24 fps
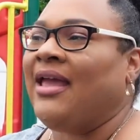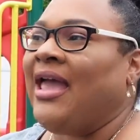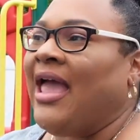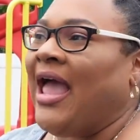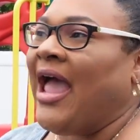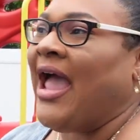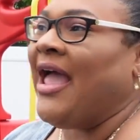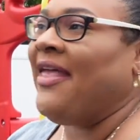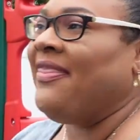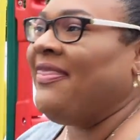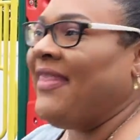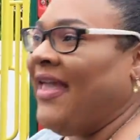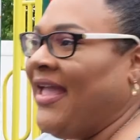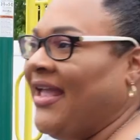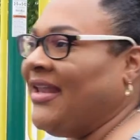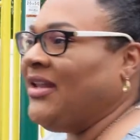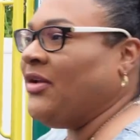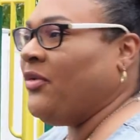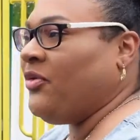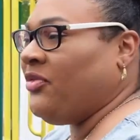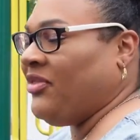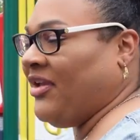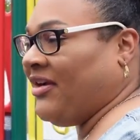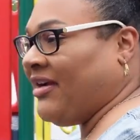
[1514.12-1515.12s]
and then
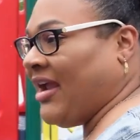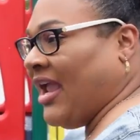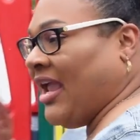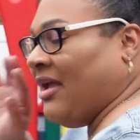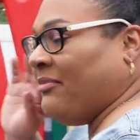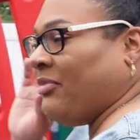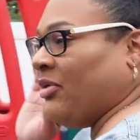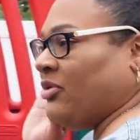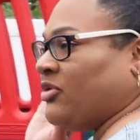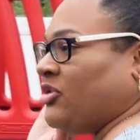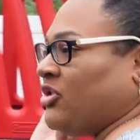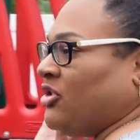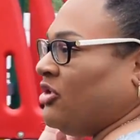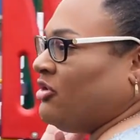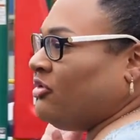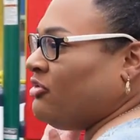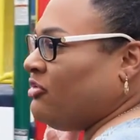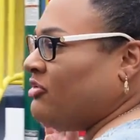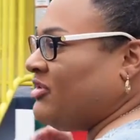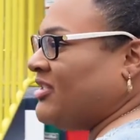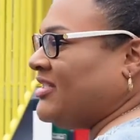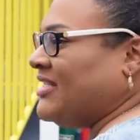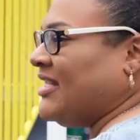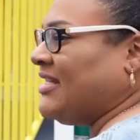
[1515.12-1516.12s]
they're able
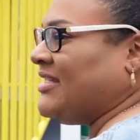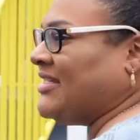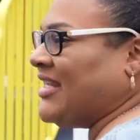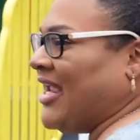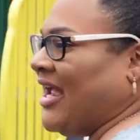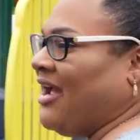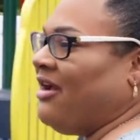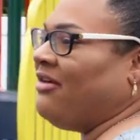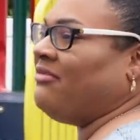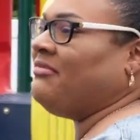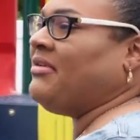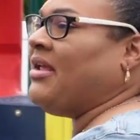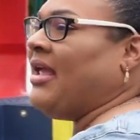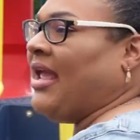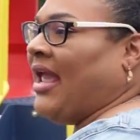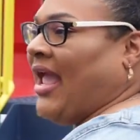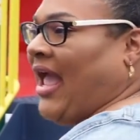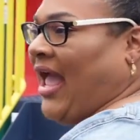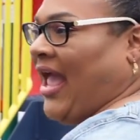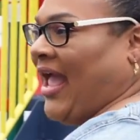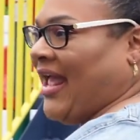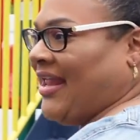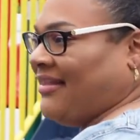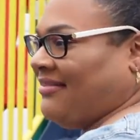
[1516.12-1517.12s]
to sit down
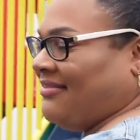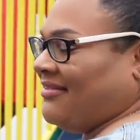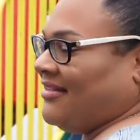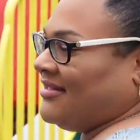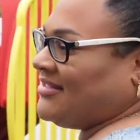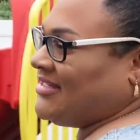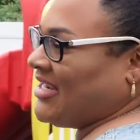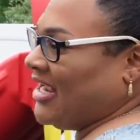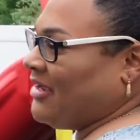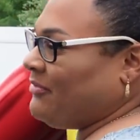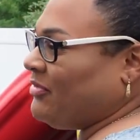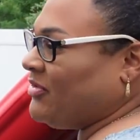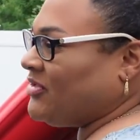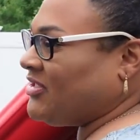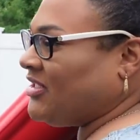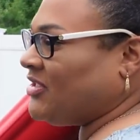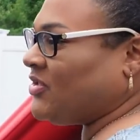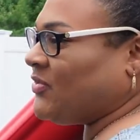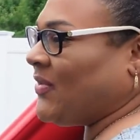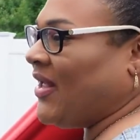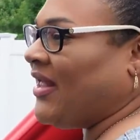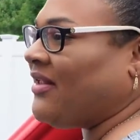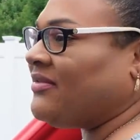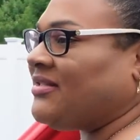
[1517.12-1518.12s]
at the tables as
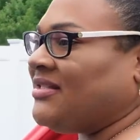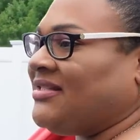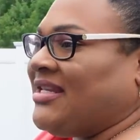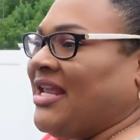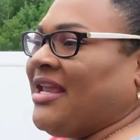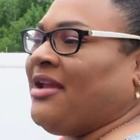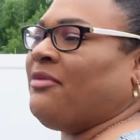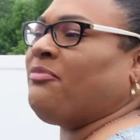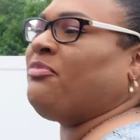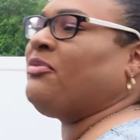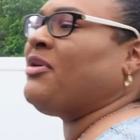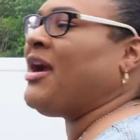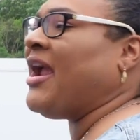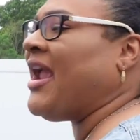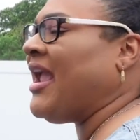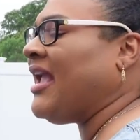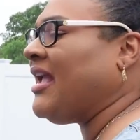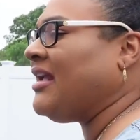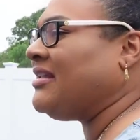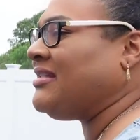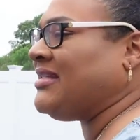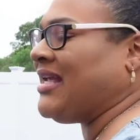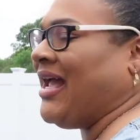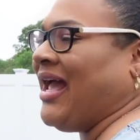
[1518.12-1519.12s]
well to take a break,
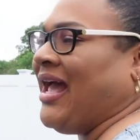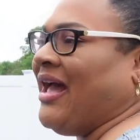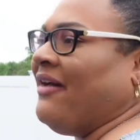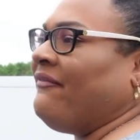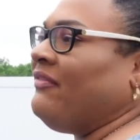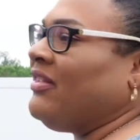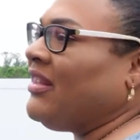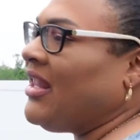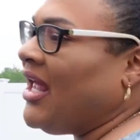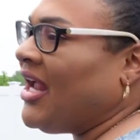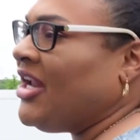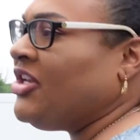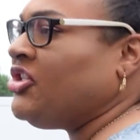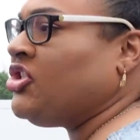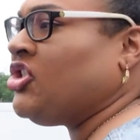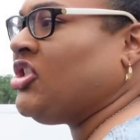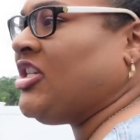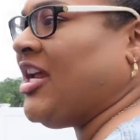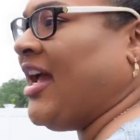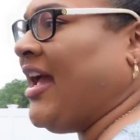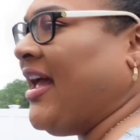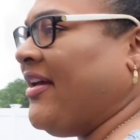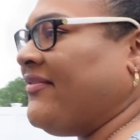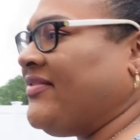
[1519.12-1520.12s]
to have lunch, to
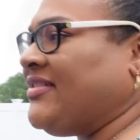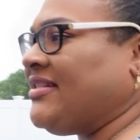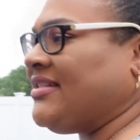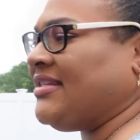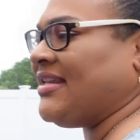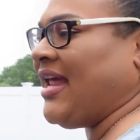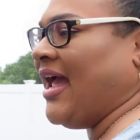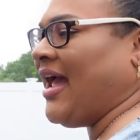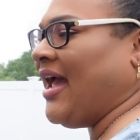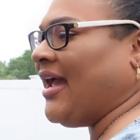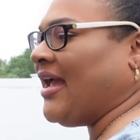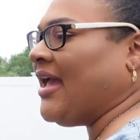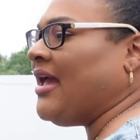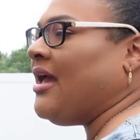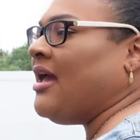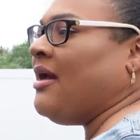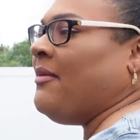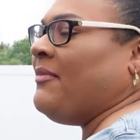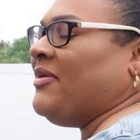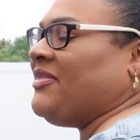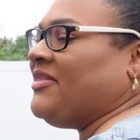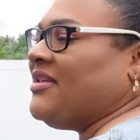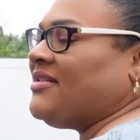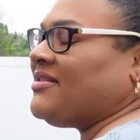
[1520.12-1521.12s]
have snack.
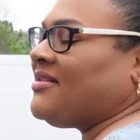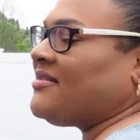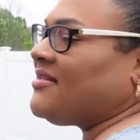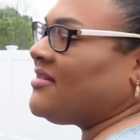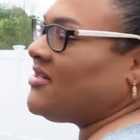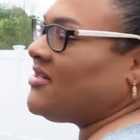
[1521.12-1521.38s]
But this is an